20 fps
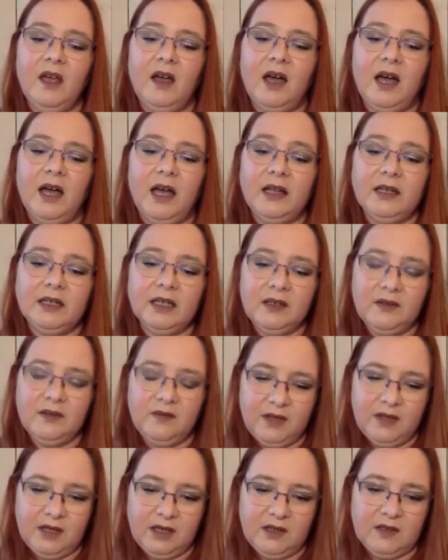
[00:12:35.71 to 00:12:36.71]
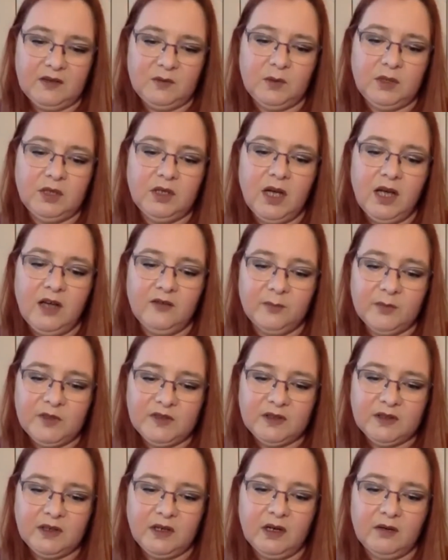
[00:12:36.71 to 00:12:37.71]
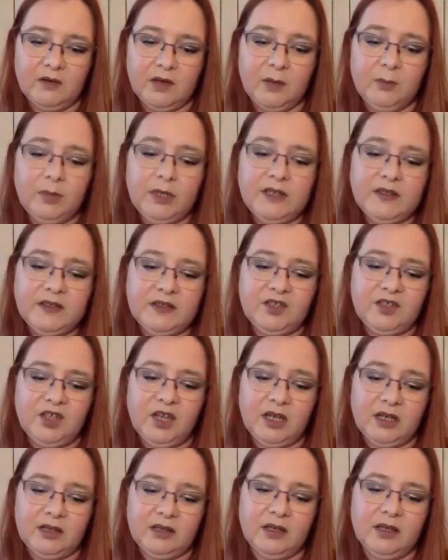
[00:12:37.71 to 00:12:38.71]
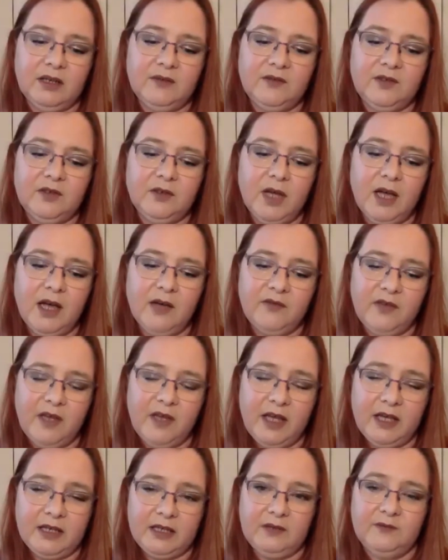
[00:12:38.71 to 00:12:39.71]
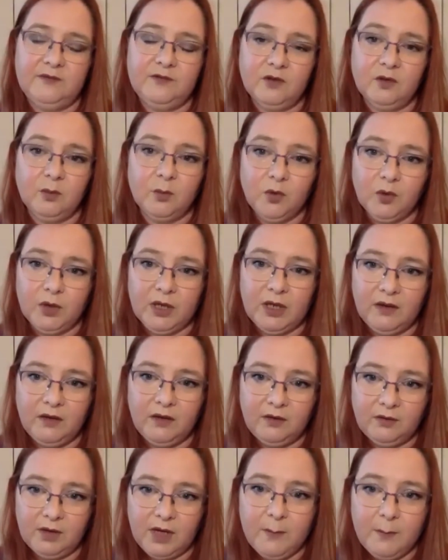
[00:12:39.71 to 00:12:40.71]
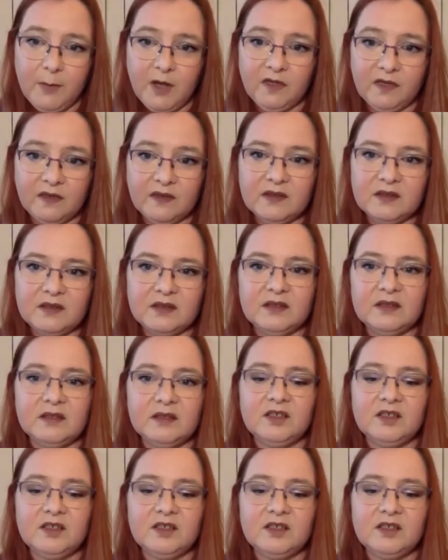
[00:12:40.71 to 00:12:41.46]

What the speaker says: And the other thing is, when you have mascara, please check that if you have had it for more than 3 months,